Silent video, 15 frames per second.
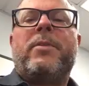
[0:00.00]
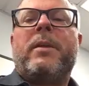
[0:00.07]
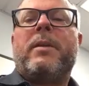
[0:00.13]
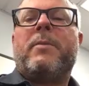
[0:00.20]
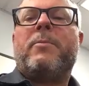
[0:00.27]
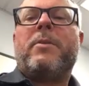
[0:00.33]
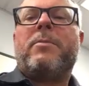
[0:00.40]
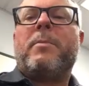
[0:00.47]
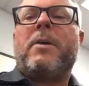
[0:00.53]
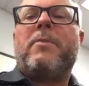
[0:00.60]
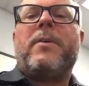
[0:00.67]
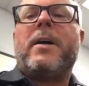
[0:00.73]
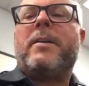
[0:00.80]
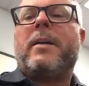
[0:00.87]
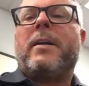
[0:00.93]
with my
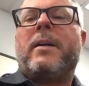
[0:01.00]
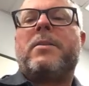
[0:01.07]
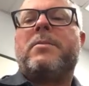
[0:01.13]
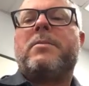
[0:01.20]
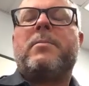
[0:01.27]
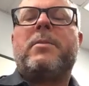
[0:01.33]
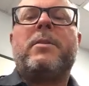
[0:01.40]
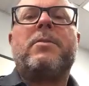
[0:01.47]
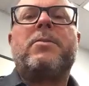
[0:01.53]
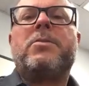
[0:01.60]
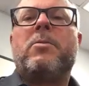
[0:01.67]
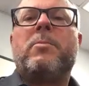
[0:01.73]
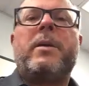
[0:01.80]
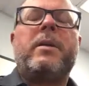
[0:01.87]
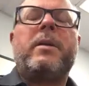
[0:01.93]
Phytech system. You know, there's so
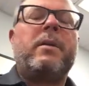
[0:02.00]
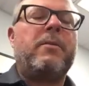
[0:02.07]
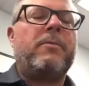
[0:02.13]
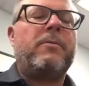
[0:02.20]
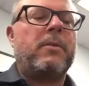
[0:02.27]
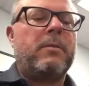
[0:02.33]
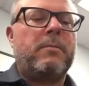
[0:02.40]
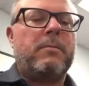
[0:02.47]
many different